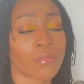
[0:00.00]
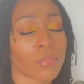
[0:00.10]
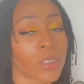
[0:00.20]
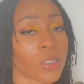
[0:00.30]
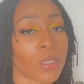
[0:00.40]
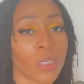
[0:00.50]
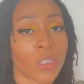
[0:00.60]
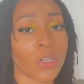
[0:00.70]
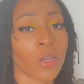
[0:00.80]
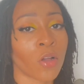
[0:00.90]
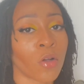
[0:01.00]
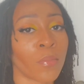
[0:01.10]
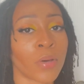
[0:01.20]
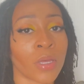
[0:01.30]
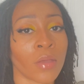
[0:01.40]
to each their own,
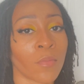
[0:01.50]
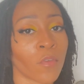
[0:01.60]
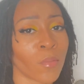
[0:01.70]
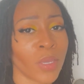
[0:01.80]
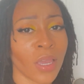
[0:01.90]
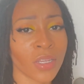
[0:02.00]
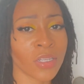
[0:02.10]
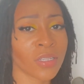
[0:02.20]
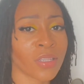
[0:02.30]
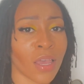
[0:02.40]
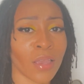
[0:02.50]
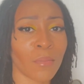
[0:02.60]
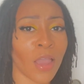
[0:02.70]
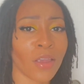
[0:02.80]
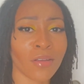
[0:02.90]
but for me, it's just like
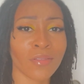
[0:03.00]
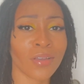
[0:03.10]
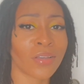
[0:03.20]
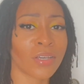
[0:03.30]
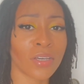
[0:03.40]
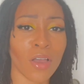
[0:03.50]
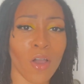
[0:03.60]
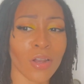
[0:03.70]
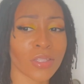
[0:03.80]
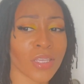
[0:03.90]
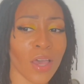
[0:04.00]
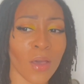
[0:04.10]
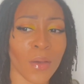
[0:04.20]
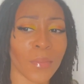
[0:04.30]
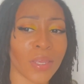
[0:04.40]
my hair look good all the
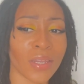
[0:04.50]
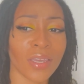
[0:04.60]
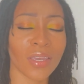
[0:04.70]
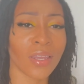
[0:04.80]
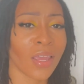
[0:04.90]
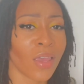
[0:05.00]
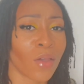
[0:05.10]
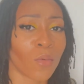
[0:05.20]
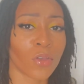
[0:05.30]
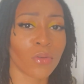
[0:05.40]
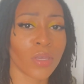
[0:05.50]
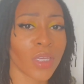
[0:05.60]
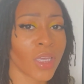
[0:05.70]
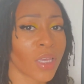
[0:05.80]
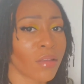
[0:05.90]
time. And then when you
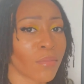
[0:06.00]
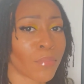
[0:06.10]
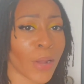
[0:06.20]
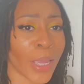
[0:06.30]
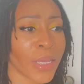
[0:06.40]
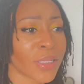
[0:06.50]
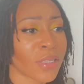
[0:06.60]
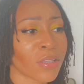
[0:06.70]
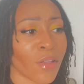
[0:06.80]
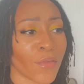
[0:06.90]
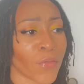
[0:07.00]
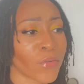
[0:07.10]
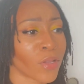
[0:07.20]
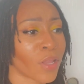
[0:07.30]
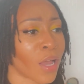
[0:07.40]
get braids and stuff over
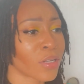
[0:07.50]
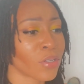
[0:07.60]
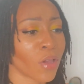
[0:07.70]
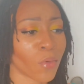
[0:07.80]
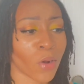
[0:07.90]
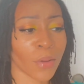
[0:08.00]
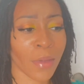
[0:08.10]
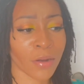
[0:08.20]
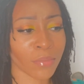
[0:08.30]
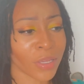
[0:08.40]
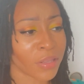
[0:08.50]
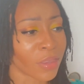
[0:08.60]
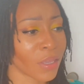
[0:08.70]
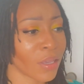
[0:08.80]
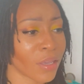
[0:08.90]
your lot, then you gotta worry about them getting
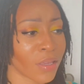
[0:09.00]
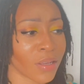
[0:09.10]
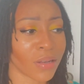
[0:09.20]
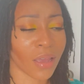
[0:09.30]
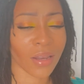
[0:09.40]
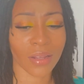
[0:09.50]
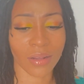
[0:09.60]
thin and not.